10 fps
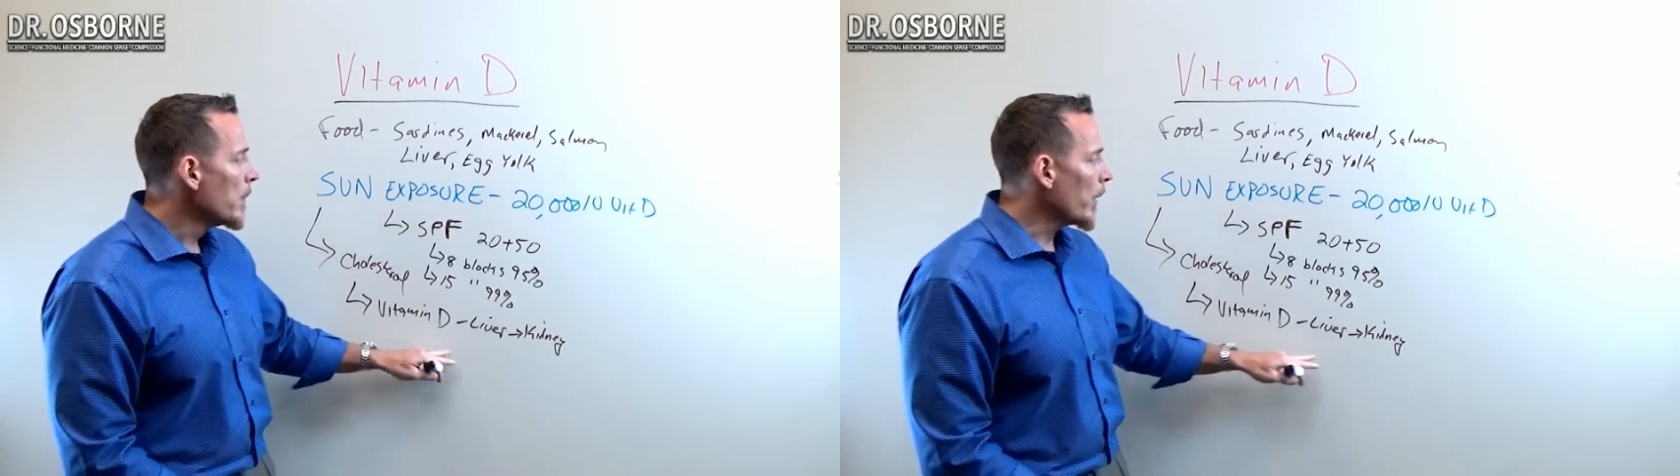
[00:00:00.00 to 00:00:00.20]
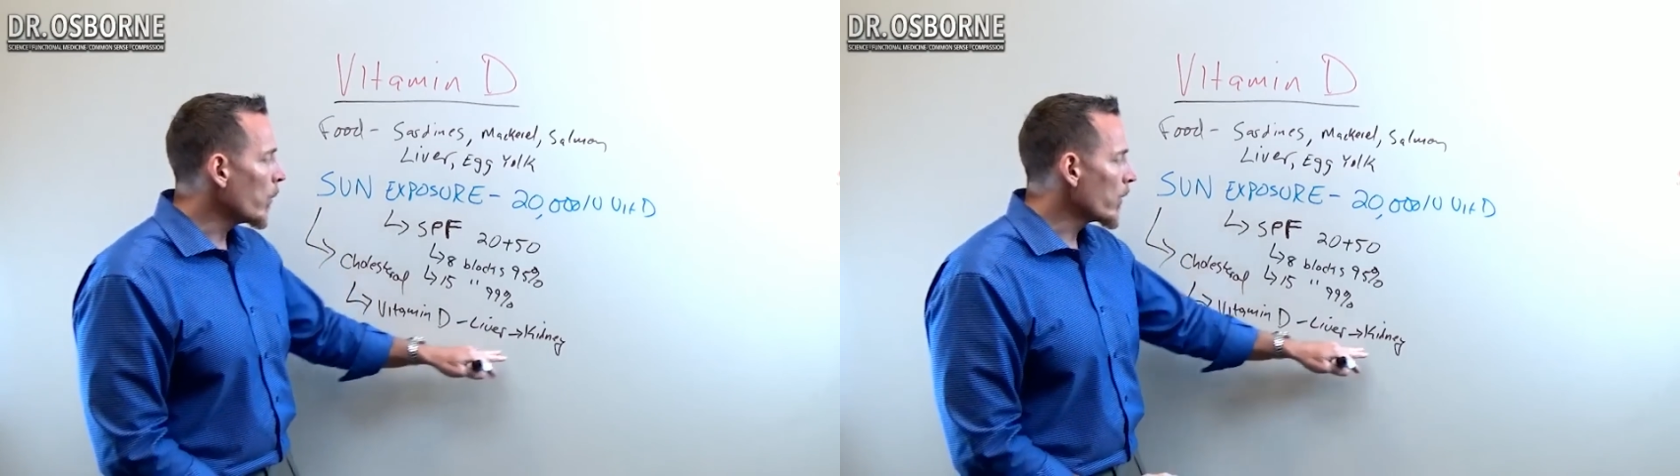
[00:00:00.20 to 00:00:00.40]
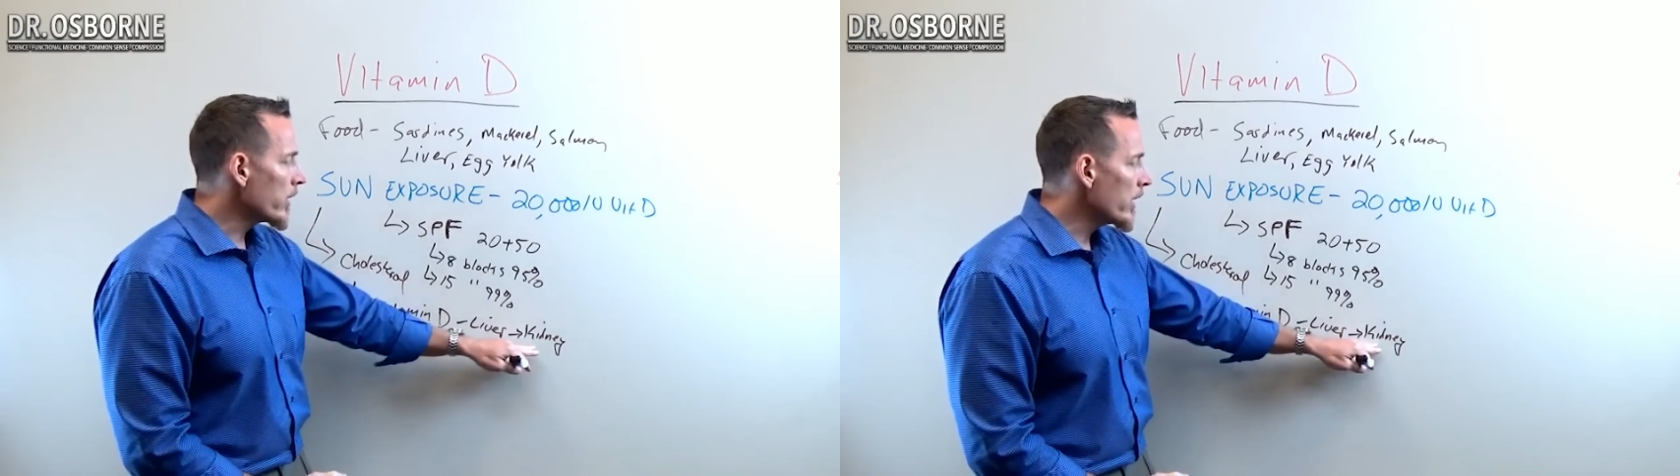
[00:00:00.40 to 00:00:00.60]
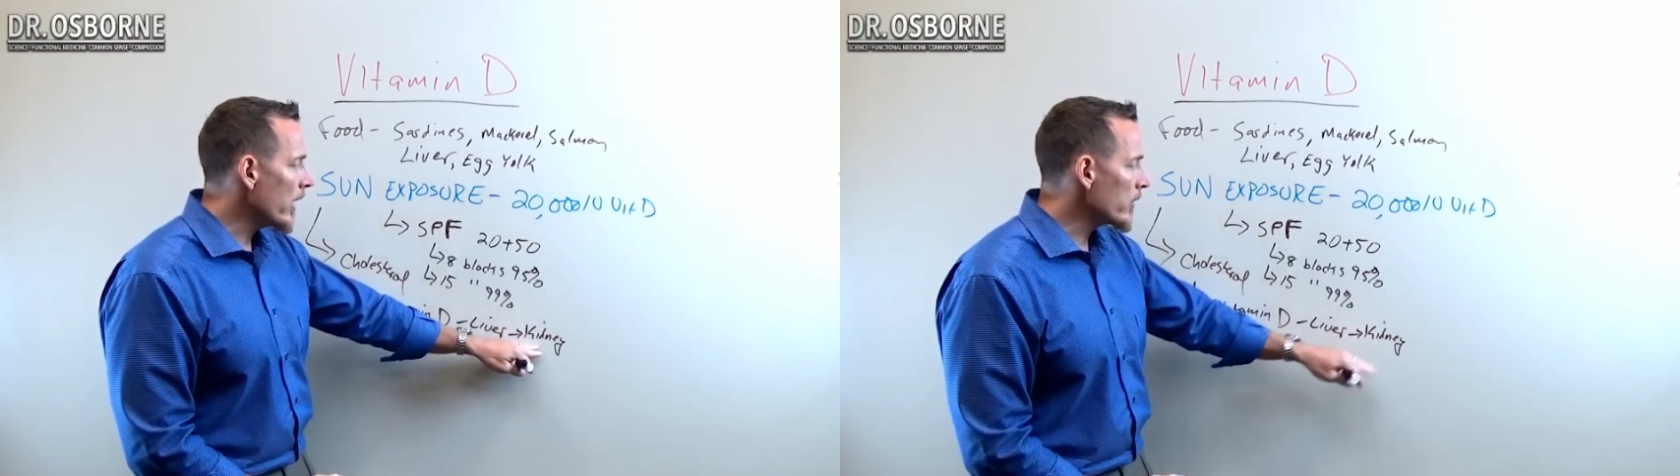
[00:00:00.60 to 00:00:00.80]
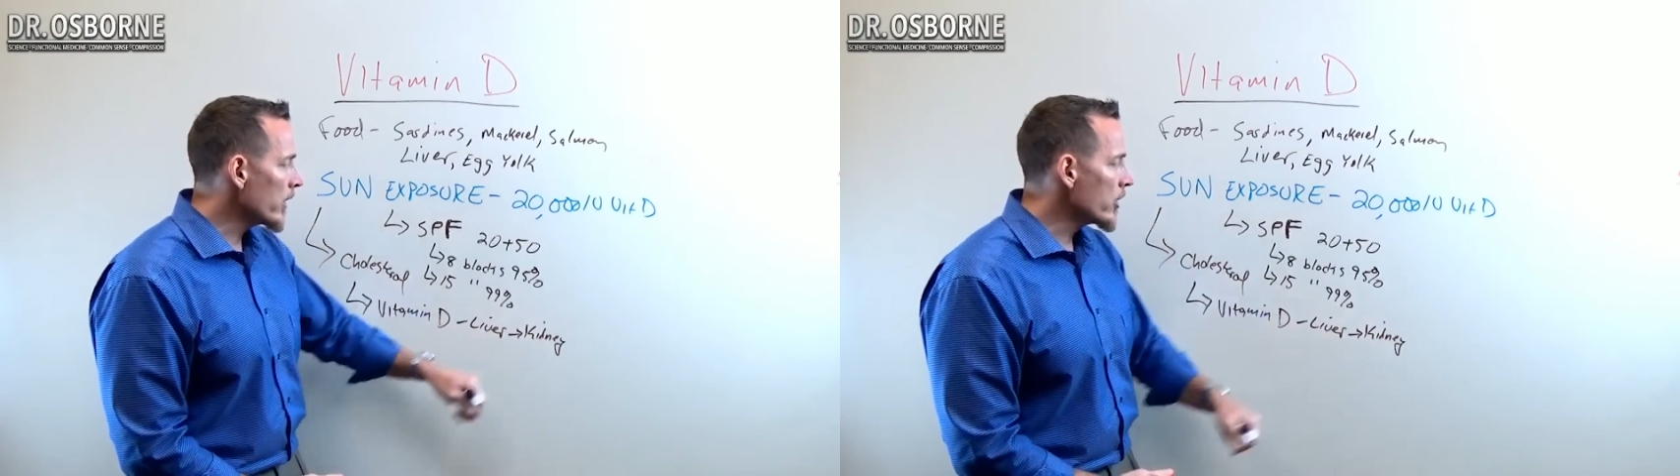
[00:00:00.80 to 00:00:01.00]
But one of the
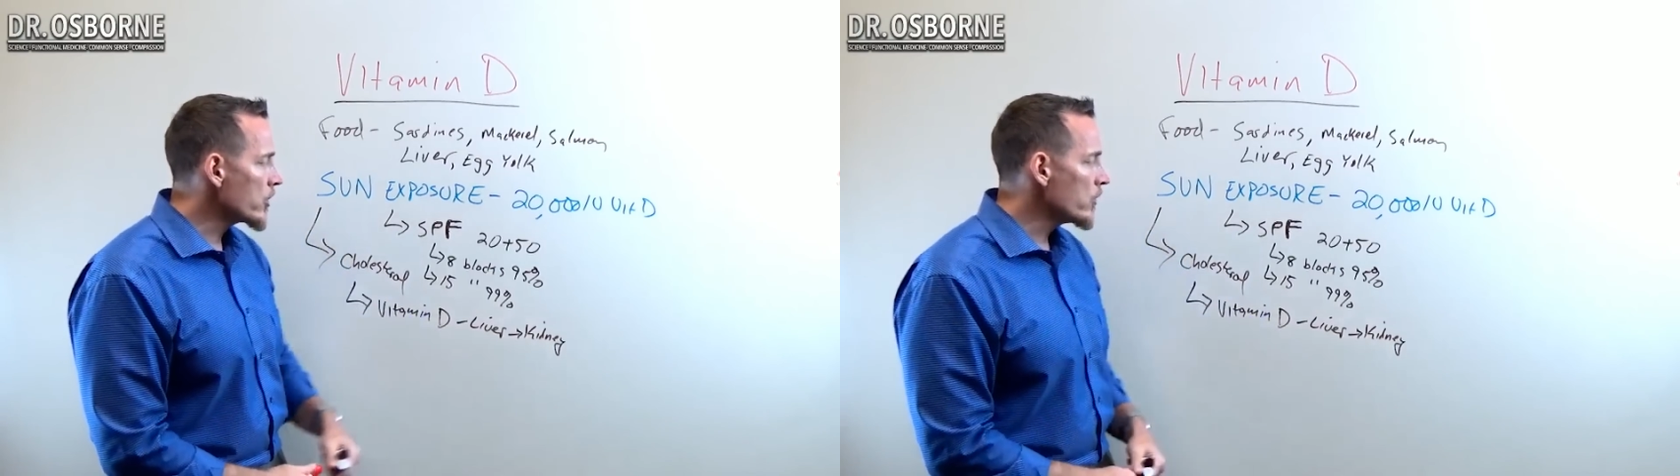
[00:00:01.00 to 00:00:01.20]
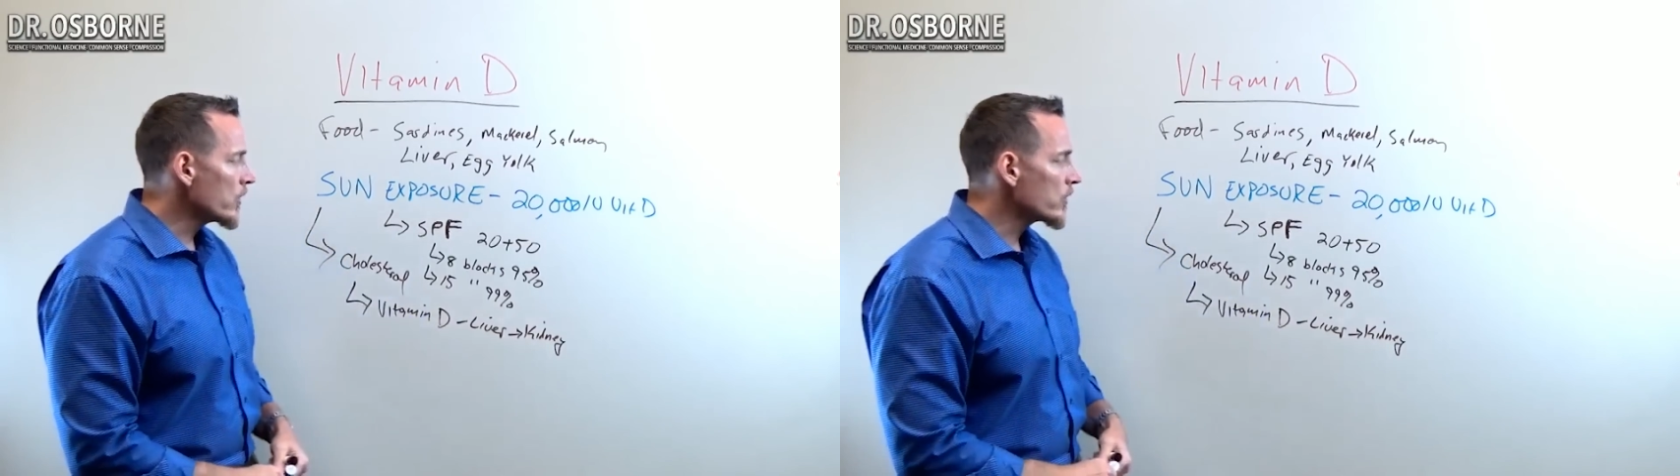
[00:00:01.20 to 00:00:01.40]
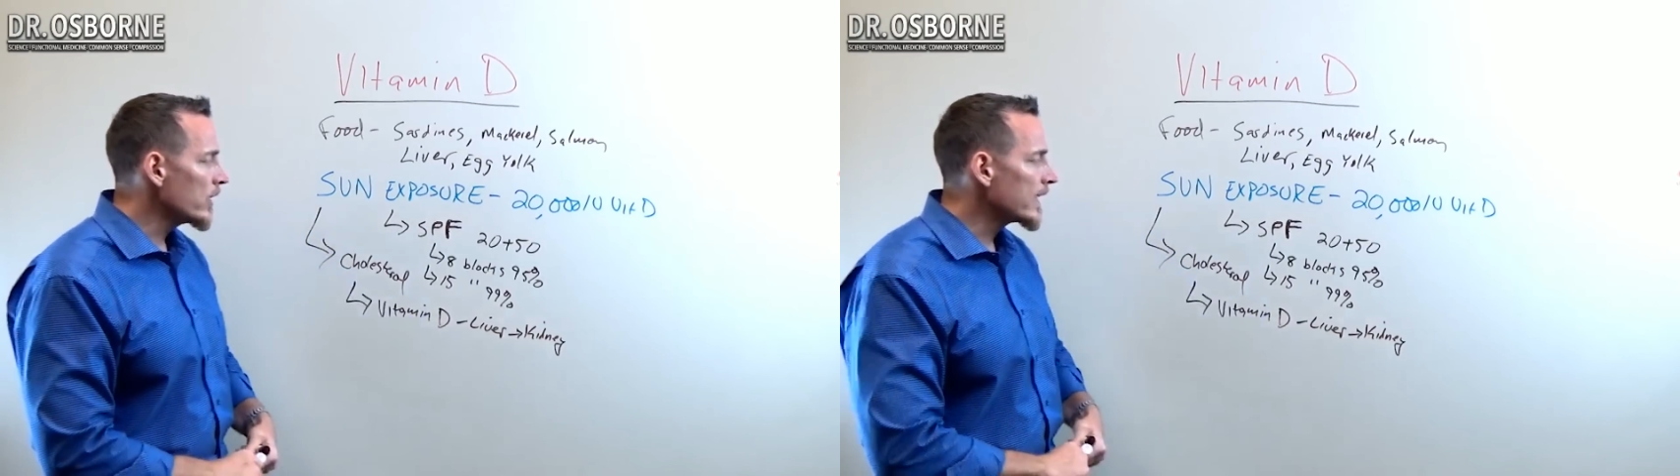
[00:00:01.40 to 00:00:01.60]
other issues is